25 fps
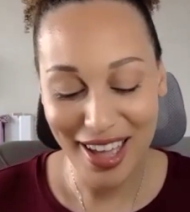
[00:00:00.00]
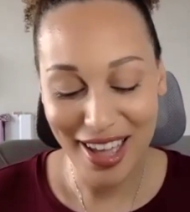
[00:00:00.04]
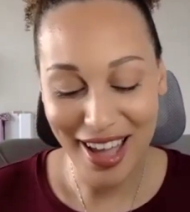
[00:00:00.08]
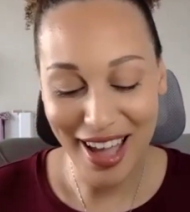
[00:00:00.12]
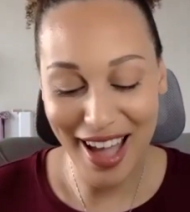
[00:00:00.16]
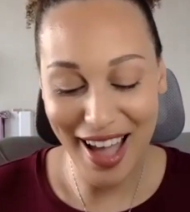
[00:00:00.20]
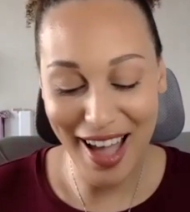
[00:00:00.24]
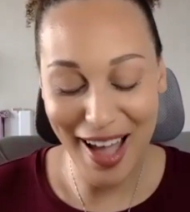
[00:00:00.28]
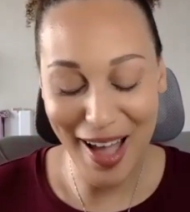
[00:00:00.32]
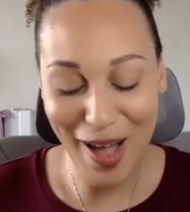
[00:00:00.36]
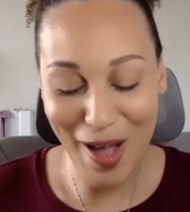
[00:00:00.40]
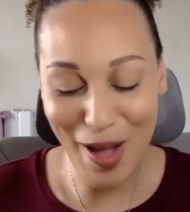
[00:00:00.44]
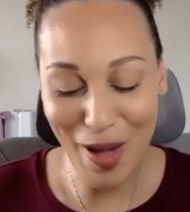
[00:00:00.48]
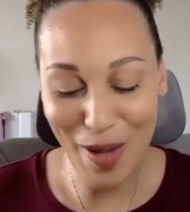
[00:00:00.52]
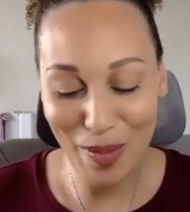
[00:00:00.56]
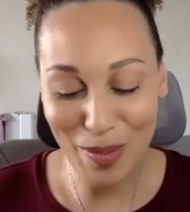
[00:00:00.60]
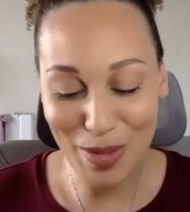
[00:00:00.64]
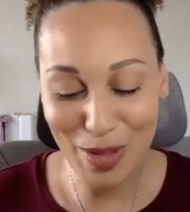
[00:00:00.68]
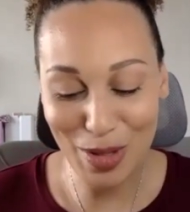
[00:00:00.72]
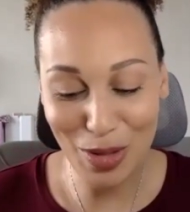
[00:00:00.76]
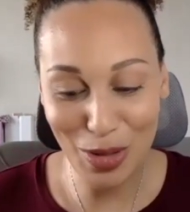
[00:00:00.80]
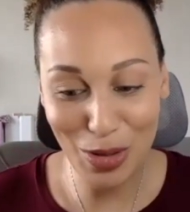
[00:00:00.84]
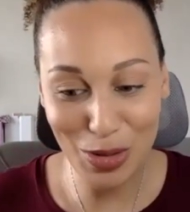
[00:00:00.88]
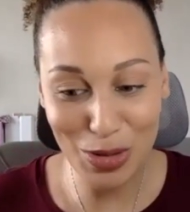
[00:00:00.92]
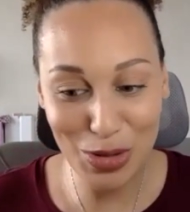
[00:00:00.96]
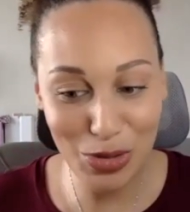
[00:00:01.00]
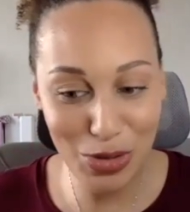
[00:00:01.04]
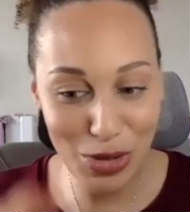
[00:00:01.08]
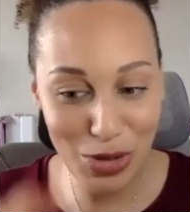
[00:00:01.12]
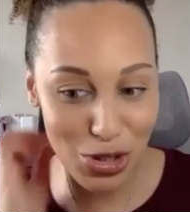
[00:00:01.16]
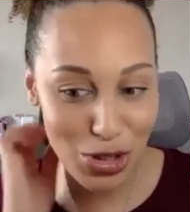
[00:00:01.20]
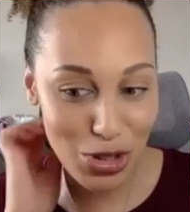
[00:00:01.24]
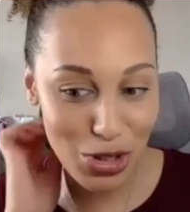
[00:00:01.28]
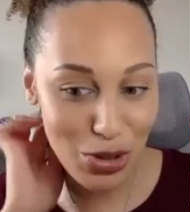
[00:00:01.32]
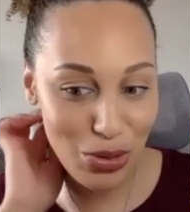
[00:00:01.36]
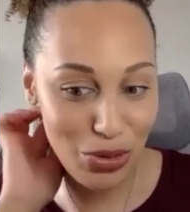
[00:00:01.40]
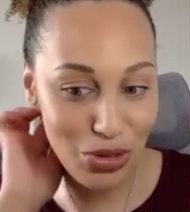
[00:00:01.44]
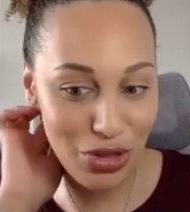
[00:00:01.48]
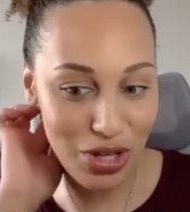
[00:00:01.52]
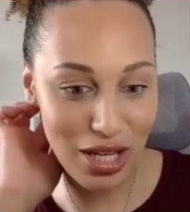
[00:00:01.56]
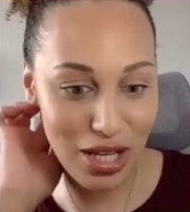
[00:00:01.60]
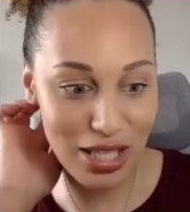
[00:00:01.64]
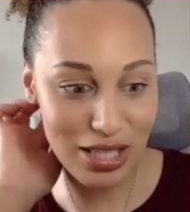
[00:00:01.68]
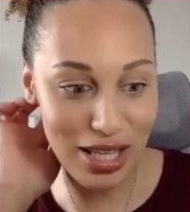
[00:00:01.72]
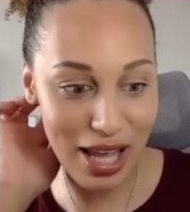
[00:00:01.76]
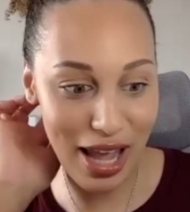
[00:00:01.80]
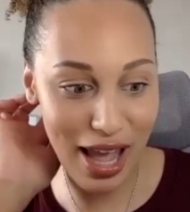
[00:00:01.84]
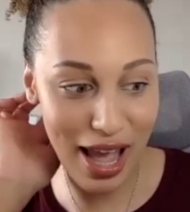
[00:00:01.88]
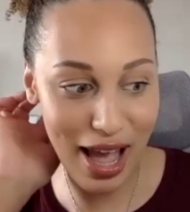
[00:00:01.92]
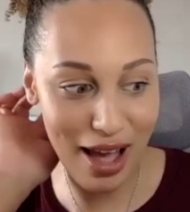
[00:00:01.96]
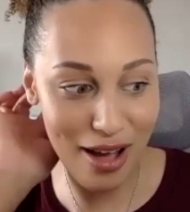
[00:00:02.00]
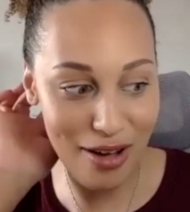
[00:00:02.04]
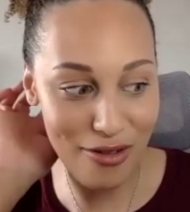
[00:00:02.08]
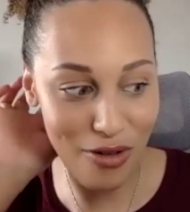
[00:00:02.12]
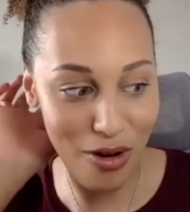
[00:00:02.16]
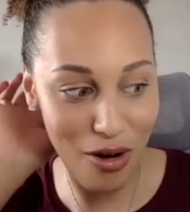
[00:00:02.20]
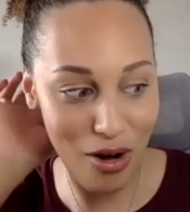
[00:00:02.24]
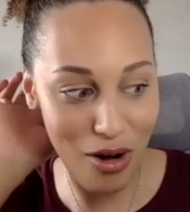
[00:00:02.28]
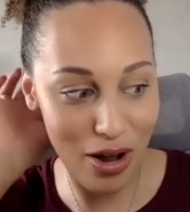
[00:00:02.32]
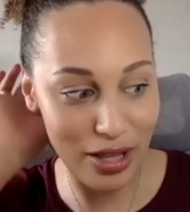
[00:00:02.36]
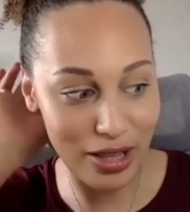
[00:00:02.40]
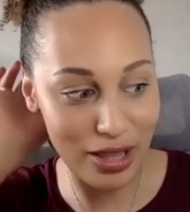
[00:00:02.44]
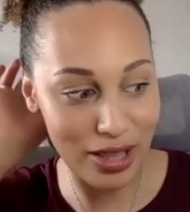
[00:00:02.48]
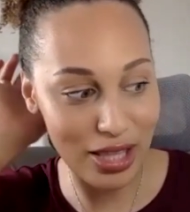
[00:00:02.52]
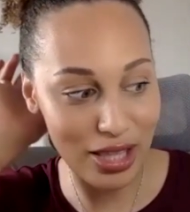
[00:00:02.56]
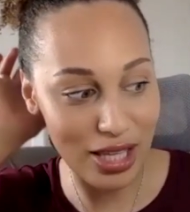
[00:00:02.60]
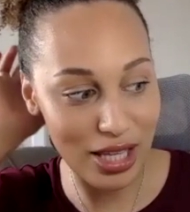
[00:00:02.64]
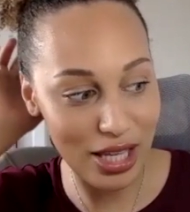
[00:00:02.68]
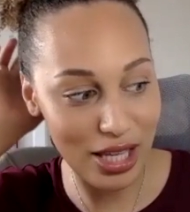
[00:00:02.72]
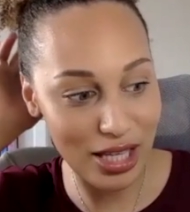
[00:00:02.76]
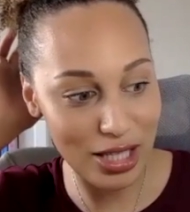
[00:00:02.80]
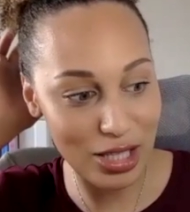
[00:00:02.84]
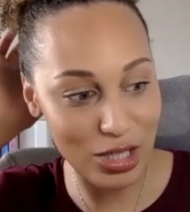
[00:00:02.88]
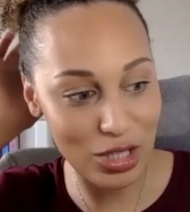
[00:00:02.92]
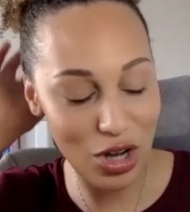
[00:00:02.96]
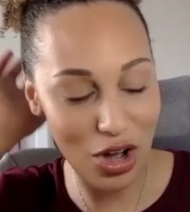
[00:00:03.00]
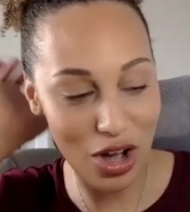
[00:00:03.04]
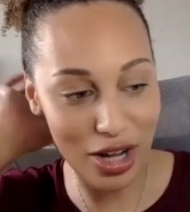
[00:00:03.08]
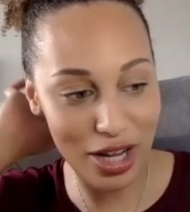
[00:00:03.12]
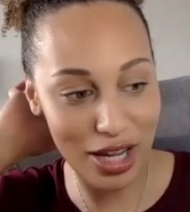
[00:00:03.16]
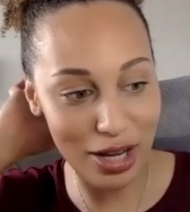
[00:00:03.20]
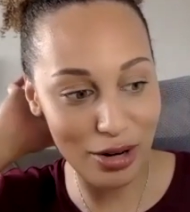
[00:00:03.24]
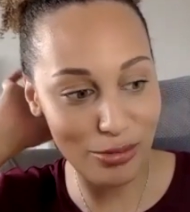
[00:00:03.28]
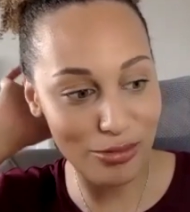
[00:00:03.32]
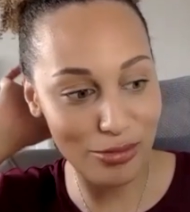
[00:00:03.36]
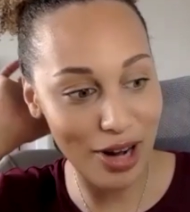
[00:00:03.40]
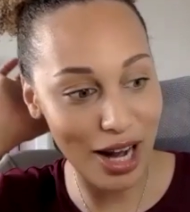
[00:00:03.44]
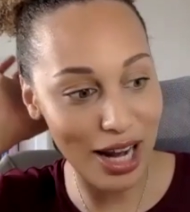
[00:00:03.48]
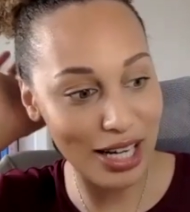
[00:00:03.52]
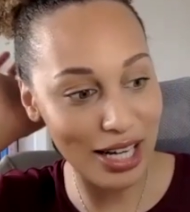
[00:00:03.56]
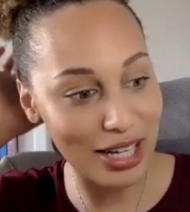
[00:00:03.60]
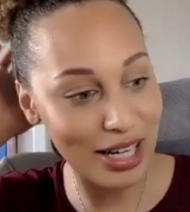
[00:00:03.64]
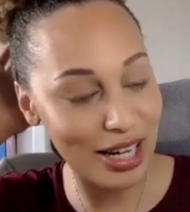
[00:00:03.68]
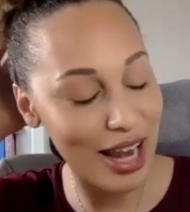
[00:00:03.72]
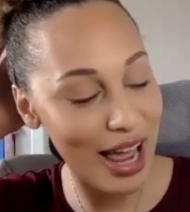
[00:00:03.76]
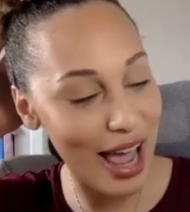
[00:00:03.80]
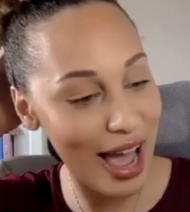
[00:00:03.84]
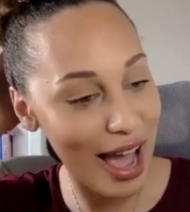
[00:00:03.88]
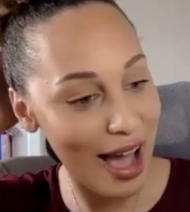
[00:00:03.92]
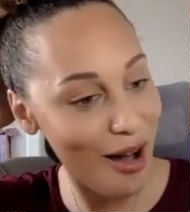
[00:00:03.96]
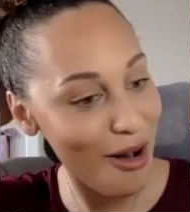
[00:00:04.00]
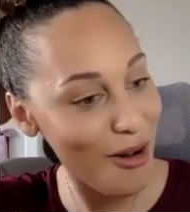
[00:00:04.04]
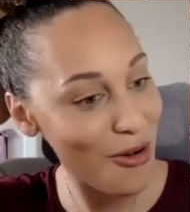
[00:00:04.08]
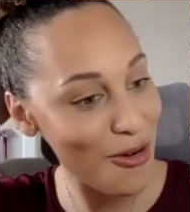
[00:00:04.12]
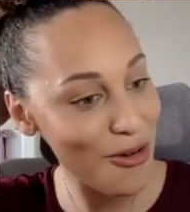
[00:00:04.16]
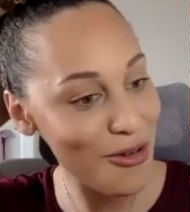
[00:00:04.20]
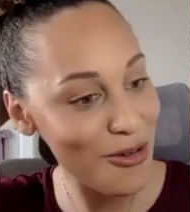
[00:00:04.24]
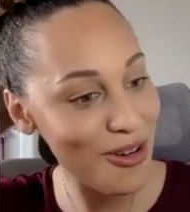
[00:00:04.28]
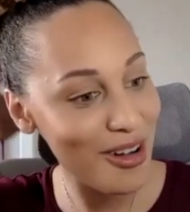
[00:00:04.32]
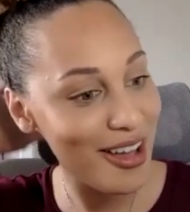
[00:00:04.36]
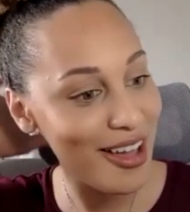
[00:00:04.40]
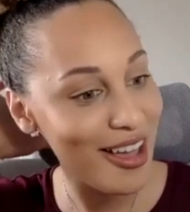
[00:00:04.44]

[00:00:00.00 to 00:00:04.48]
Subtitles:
Yeah. So those are the 2 things I have on the docket right now.